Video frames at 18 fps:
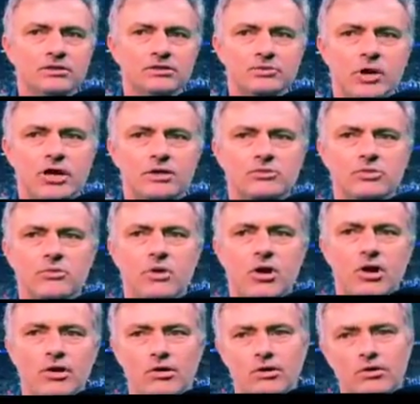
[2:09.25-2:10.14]
Train
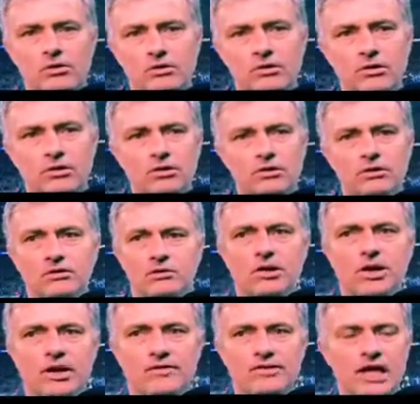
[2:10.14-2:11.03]
tomorrow.
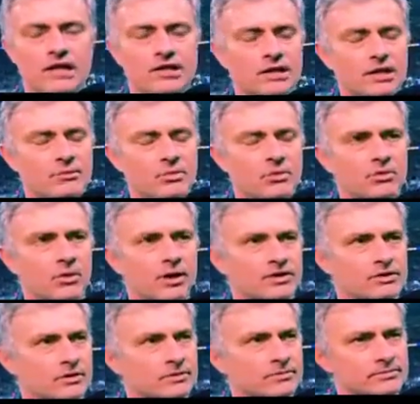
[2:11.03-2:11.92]
We have another game on
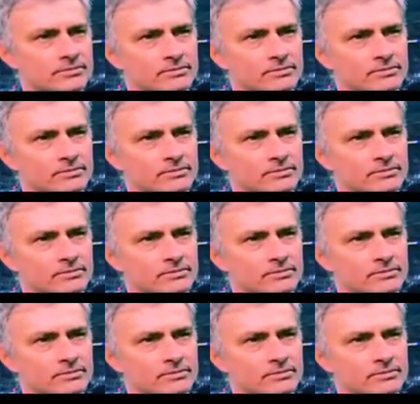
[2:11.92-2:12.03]
Wednesday.